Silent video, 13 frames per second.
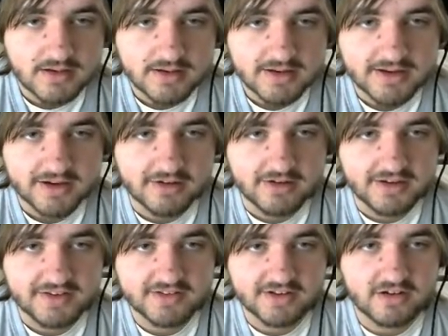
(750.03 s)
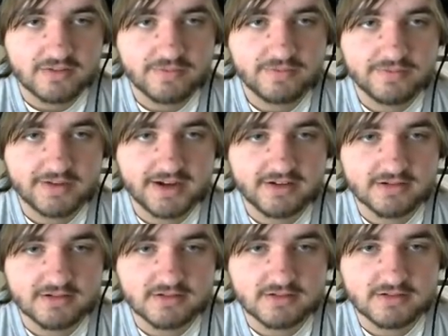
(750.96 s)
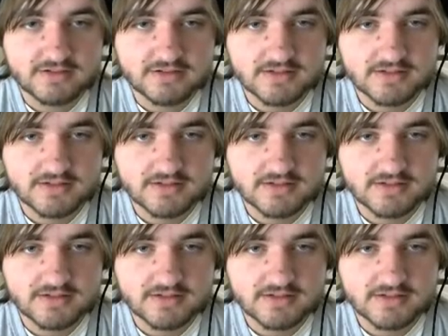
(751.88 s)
Here is our final